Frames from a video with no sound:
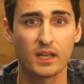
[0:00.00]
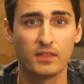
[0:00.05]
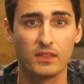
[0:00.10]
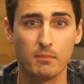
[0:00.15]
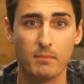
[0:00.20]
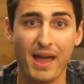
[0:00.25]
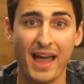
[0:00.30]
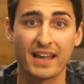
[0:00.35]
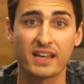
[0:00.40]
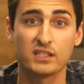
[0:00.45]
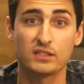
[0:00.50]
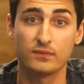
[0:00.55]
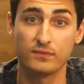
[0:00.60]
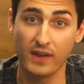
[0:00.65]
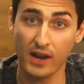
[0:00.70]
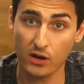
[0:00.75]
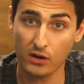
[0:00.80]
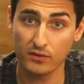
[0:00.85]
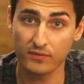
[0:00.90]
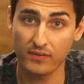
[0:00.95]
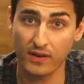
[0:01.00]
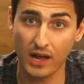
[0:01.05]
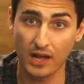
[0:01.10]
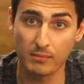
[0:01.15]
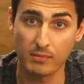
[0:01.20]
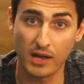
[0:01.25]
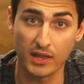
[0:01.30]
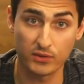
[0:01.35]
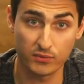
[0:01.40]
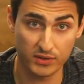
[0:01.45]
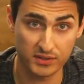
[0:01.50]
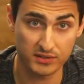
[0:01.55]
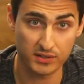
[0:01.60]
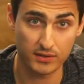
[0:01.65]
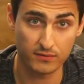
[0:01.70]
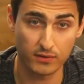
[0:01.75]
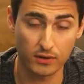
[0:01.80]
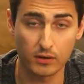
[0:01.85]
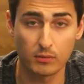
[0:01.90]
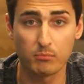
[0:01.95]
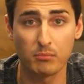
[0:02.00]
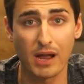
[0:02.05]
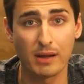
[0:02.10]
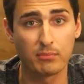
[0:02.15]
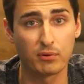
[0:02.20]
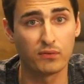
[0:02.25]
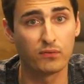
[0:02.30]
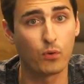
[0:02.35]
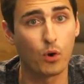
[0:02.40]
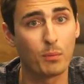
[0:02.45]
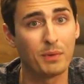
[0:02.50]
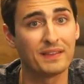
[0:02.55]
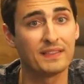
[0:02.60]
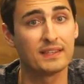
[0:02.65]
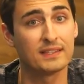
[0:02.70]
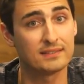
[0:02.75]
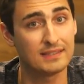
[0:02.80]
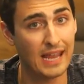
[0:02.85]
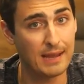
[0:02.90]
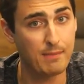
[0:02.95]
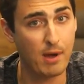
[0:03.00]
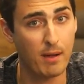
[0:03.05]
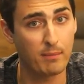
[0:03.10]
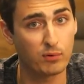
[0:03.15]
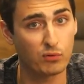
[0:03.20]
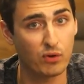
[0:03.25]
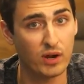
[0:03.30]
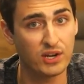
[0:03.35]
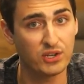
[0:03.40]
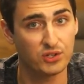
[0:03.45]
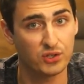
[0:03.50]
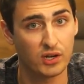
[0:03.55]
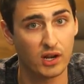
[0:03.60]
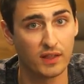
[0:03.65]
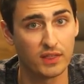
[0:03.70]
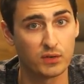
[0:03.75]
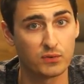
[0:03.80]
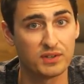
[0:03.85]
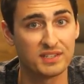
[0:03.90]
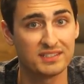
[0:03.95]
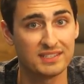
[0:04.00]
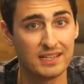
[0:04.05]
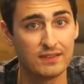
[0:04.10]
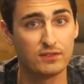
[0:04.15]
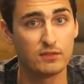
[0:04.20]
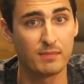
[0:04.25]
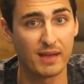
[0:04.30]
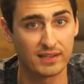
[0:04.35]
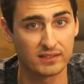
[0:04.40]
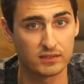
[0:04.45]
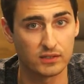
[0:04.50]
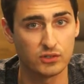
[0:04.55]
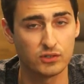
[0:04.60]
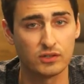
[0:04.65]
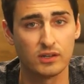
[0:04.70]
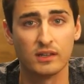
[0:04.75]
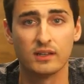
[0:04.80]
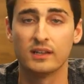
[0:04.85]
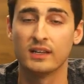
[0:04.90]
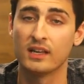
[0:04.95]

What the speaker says: The MAC is verified by the receiver by performing the same operation on the received message,